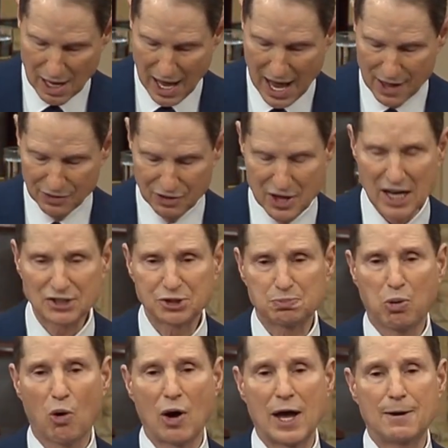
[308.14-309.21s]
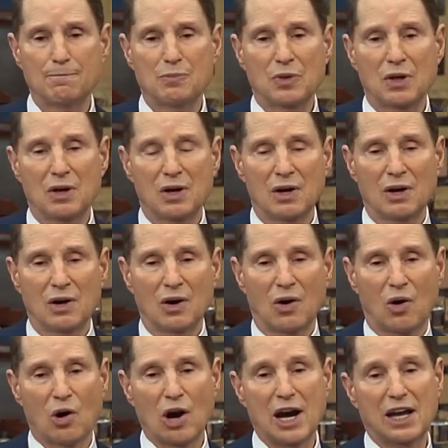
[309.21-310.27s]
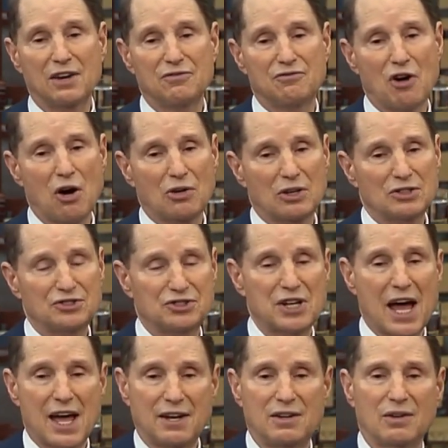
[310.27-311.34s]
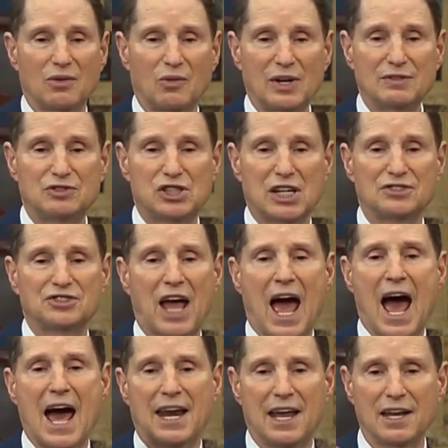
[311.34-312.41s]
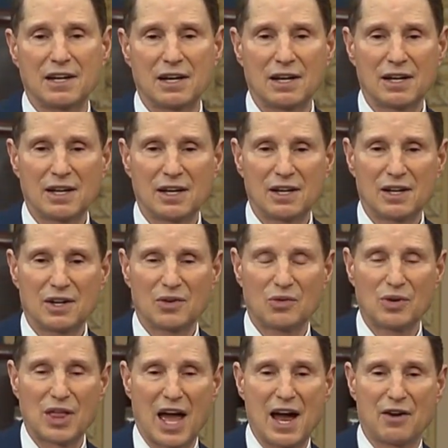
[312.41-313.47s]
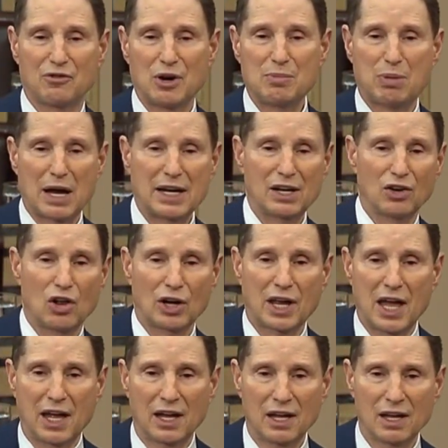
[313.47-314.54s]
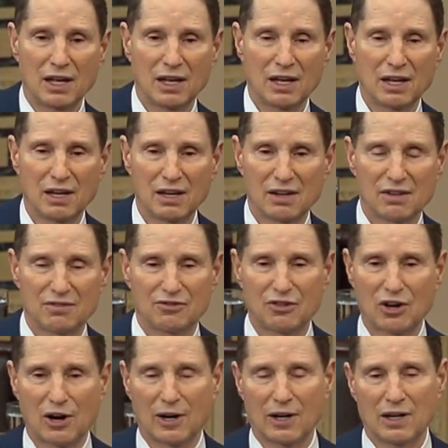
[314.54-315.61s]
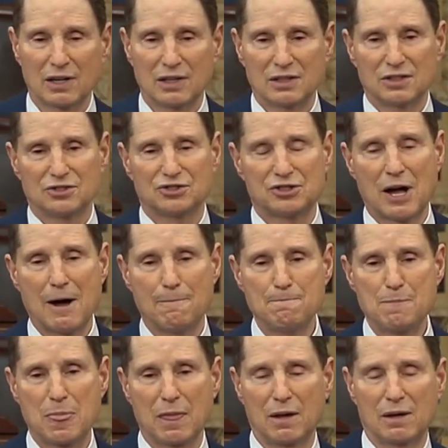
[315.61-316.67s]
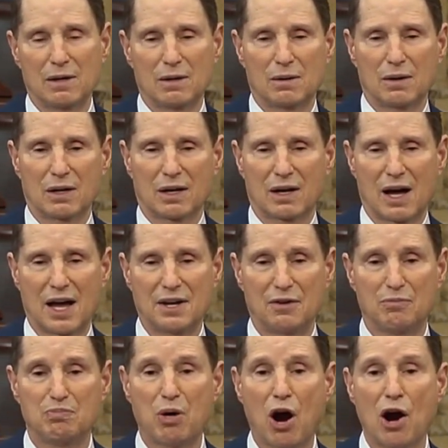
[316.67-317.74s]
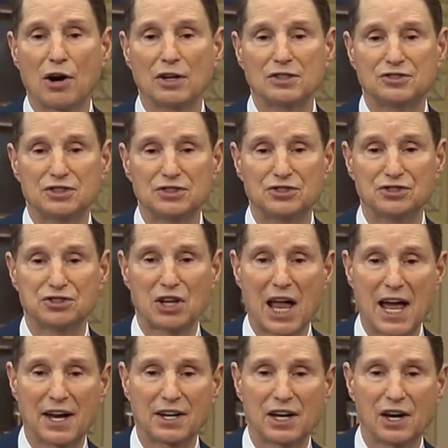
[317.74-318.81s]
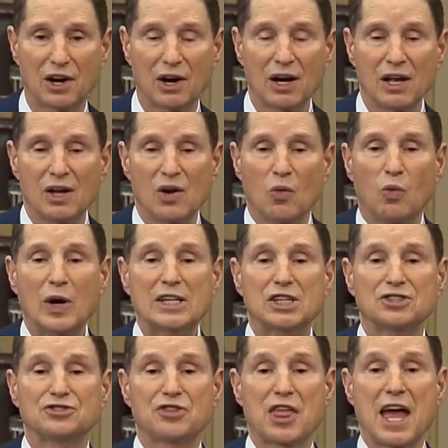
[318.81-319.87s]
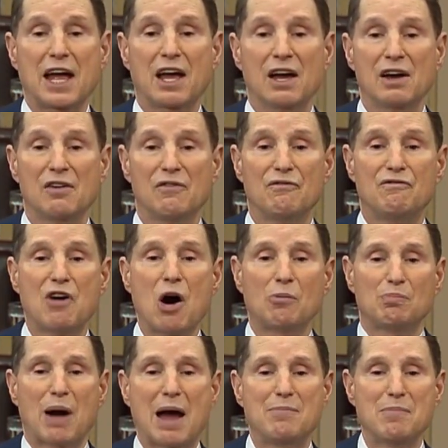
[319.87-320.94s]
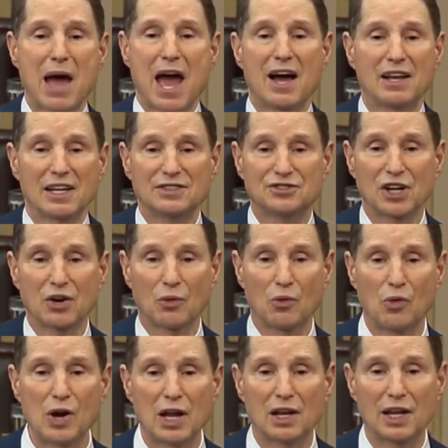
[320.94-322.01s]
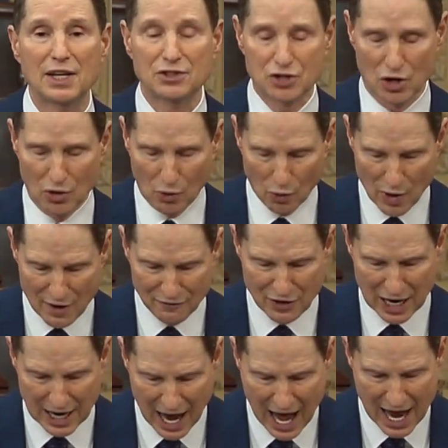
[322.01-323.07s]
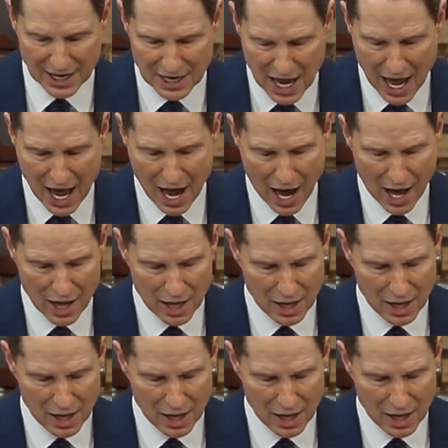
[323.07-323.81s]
At this point, Oregon voters said, We've just had it with everybody looking for some kind of partisan slant here. We just think vote by mail is a really terrific idea.